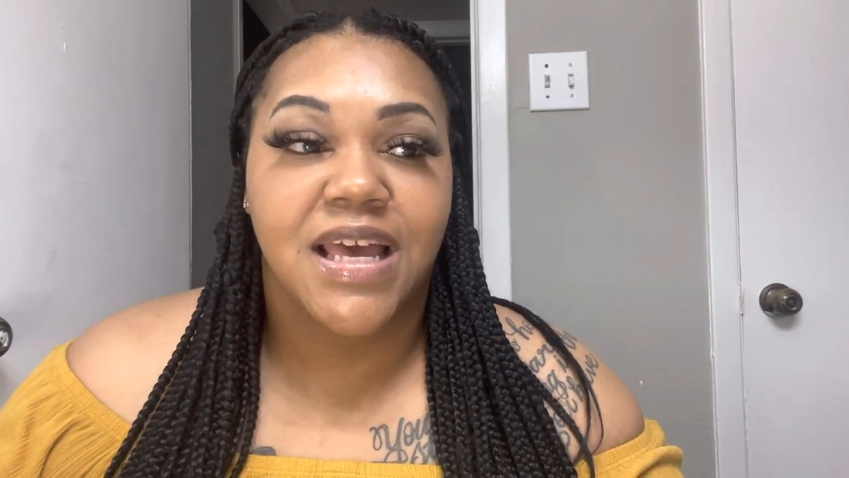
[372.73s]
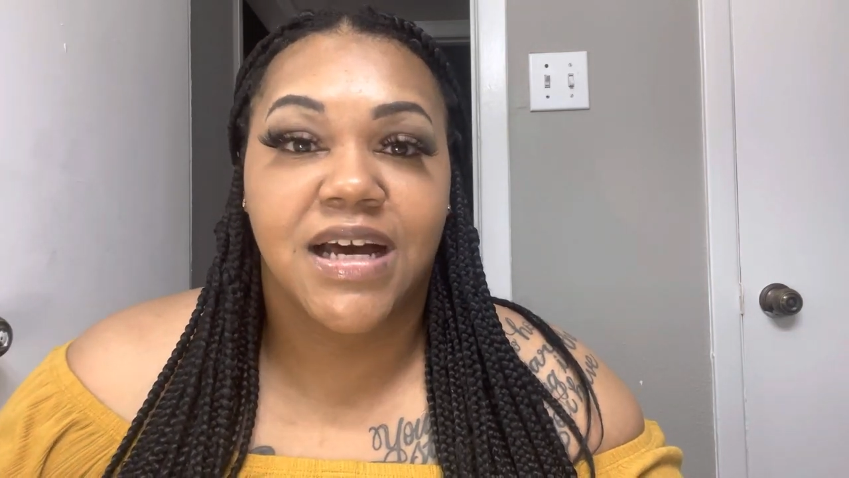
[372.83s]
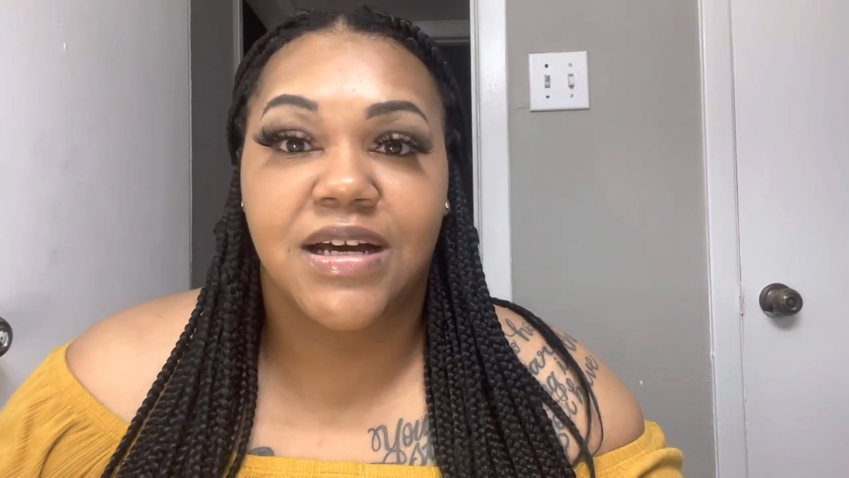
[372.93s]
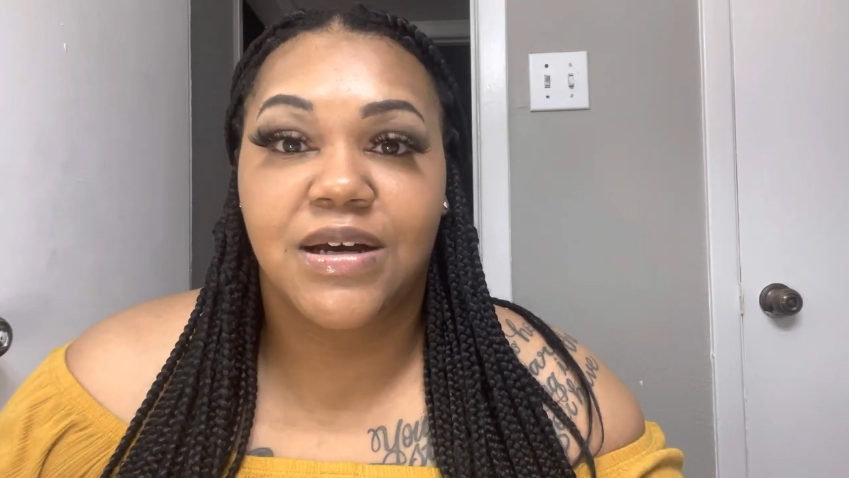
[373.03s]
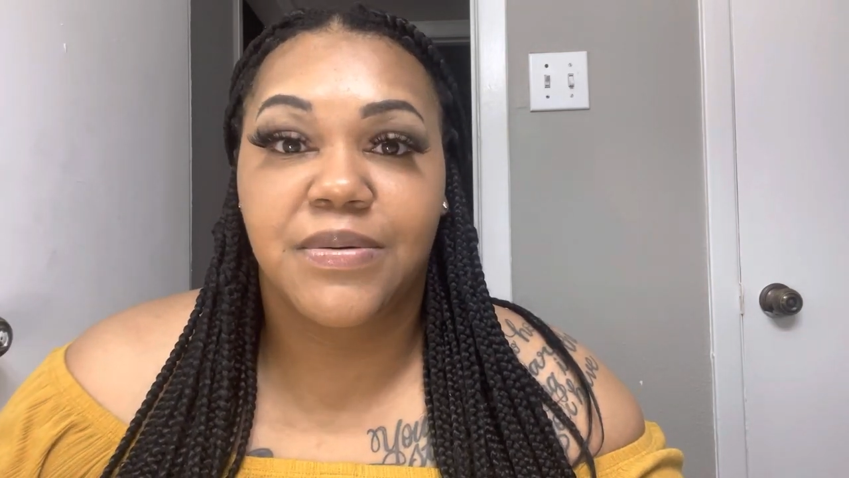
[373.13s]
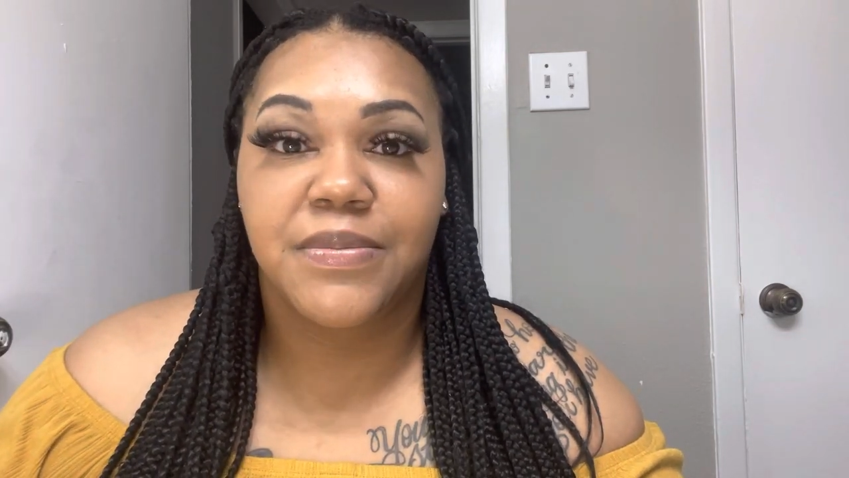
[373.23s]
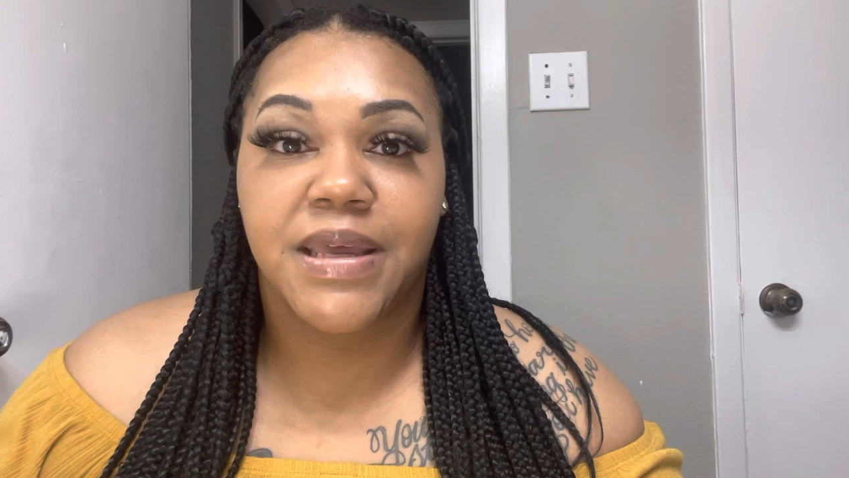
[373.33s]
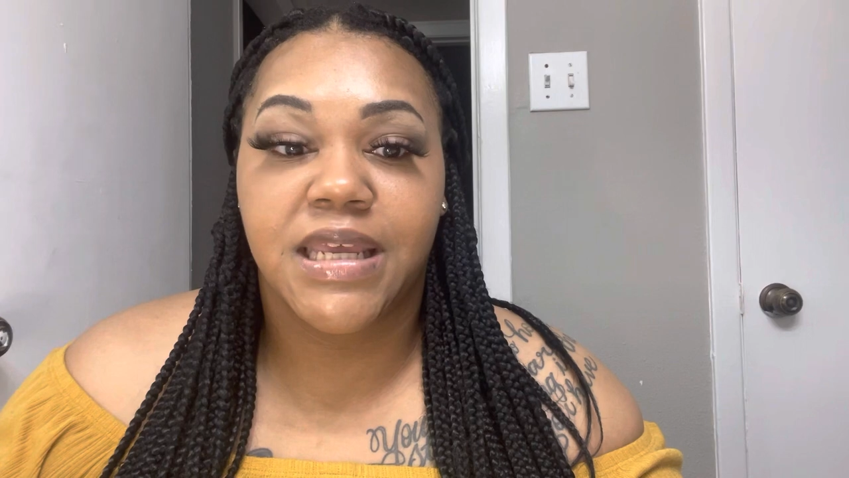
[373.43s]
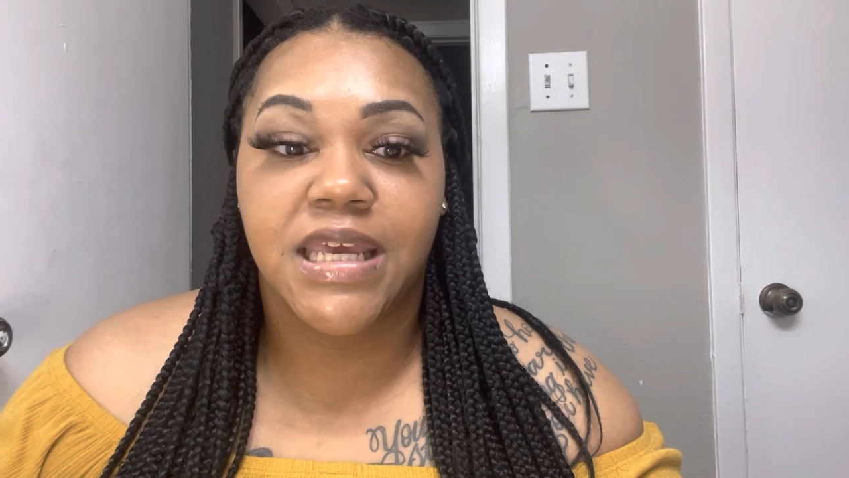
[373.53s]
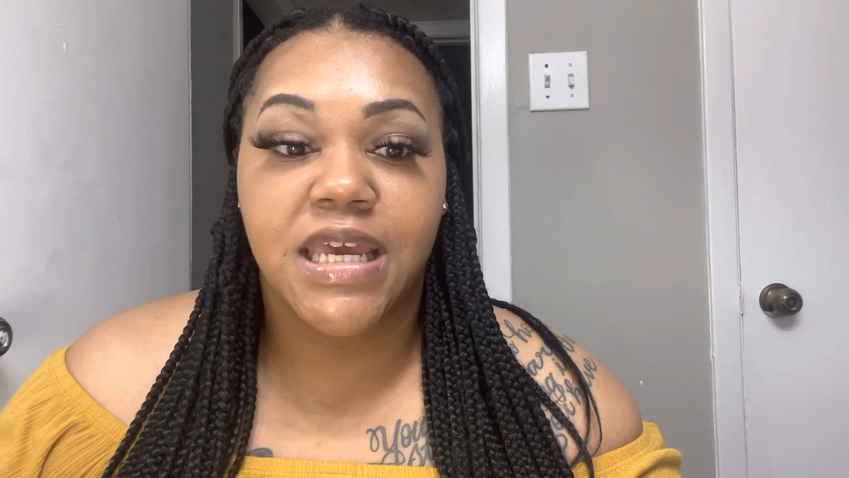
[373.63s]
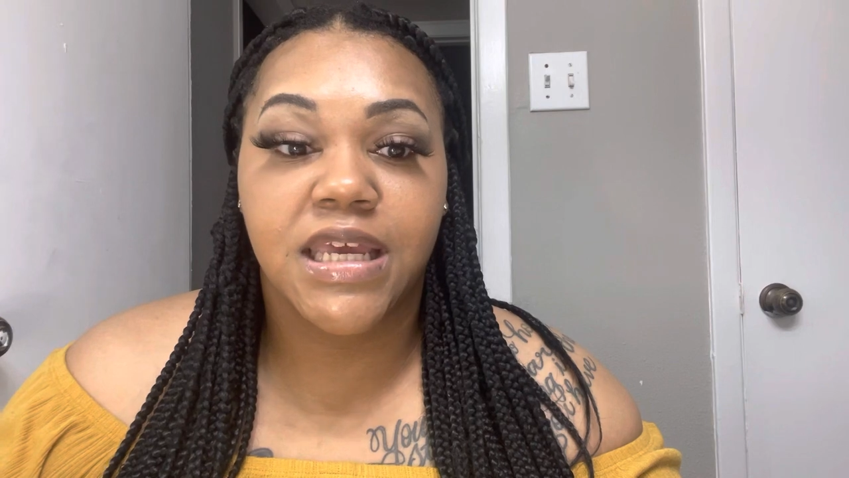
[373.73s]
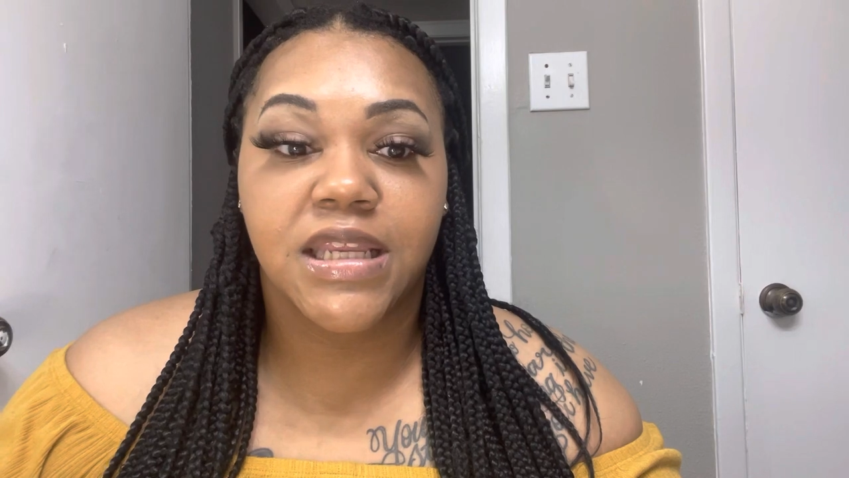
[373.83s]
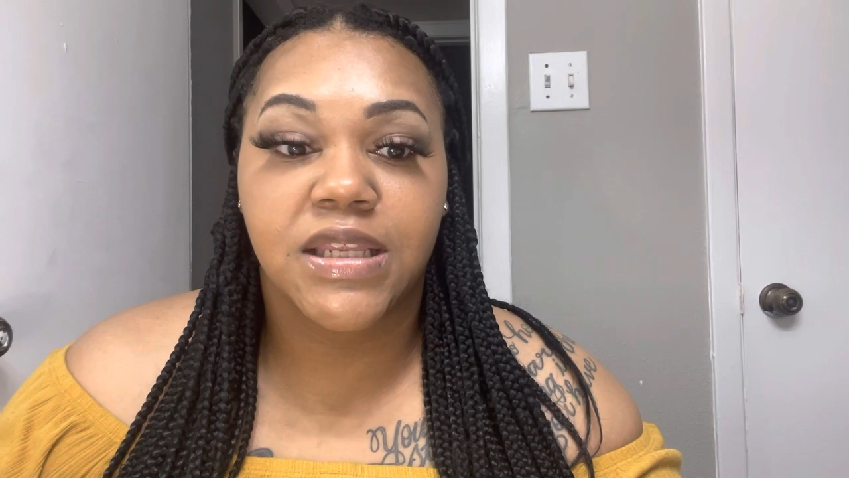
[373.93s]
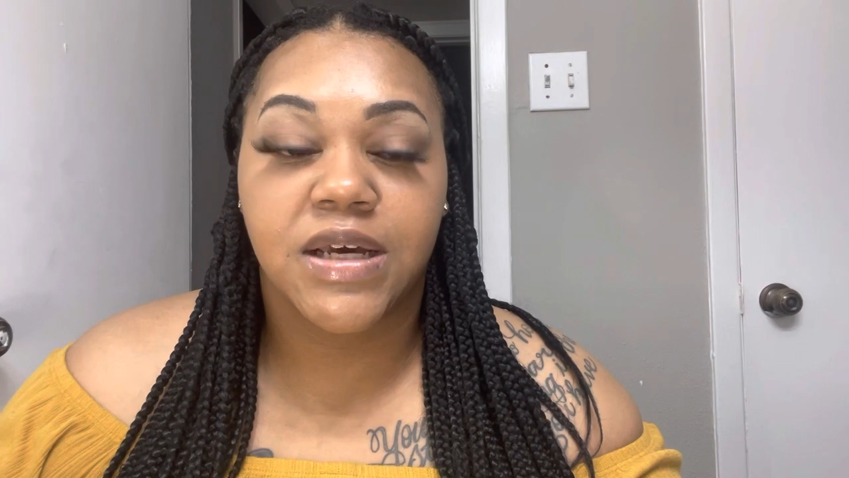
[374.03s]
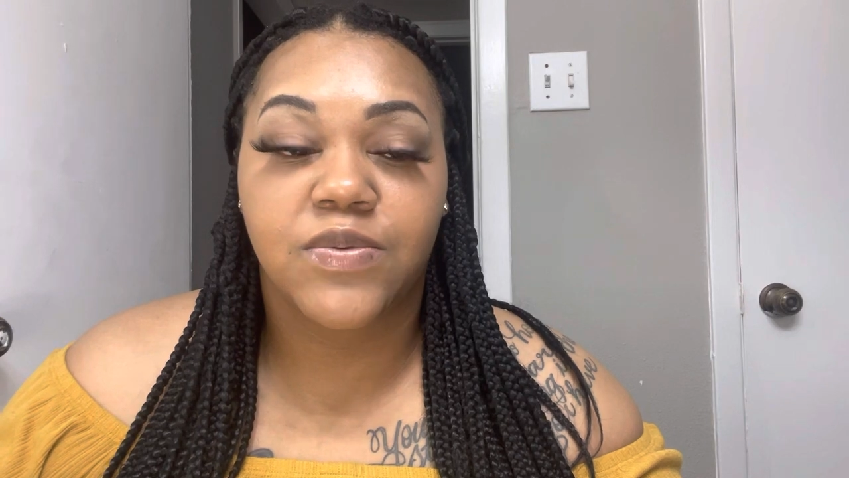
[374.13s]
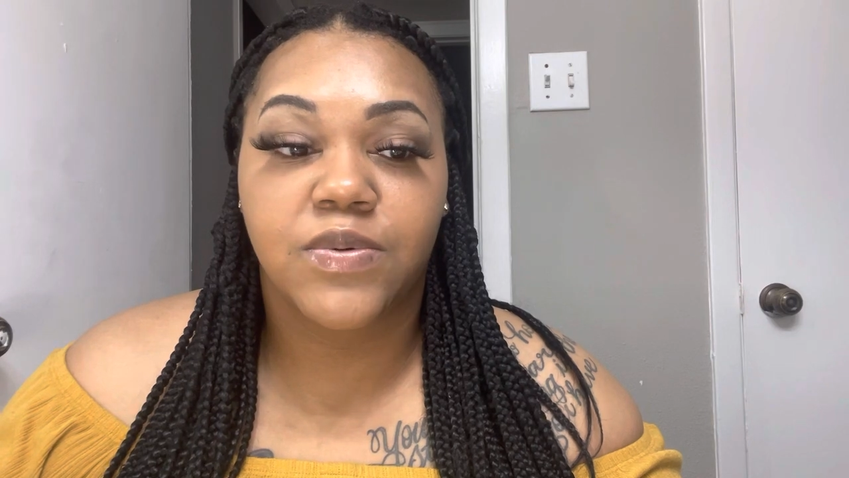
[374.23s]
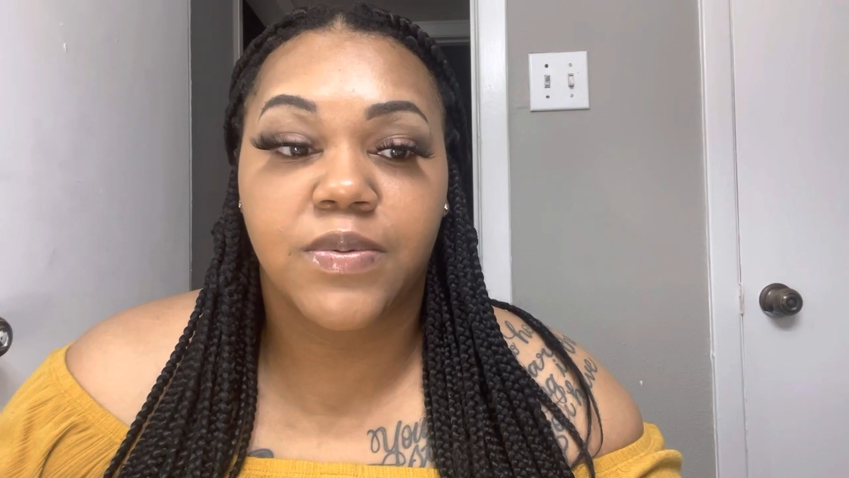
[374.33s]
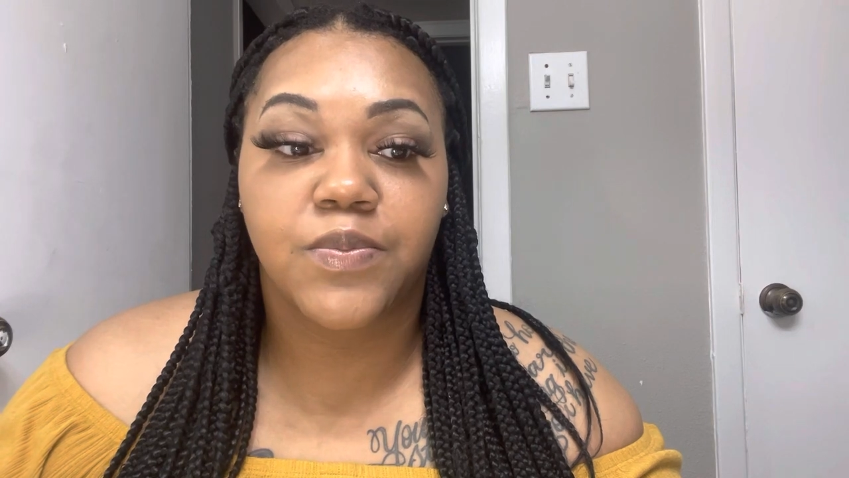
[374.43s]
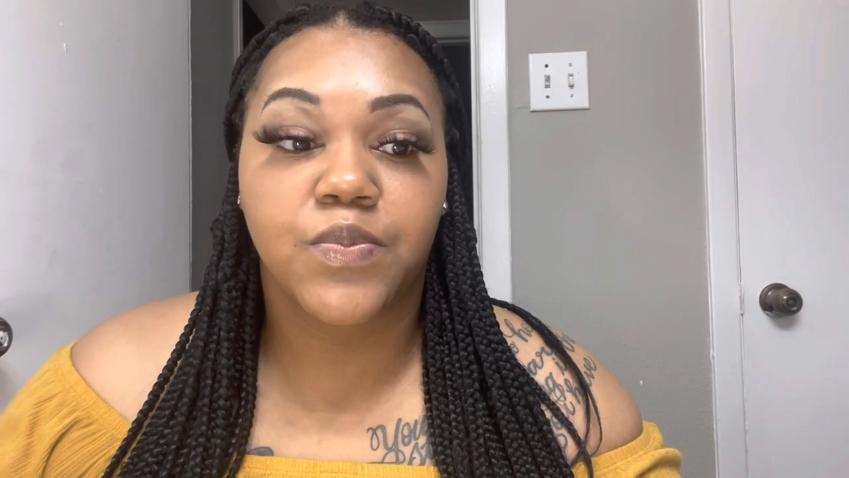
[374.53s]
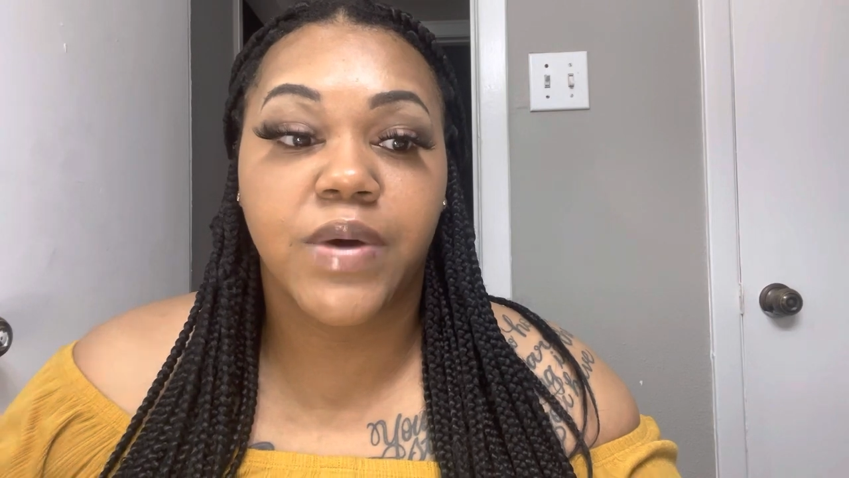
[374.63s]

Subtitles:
And again,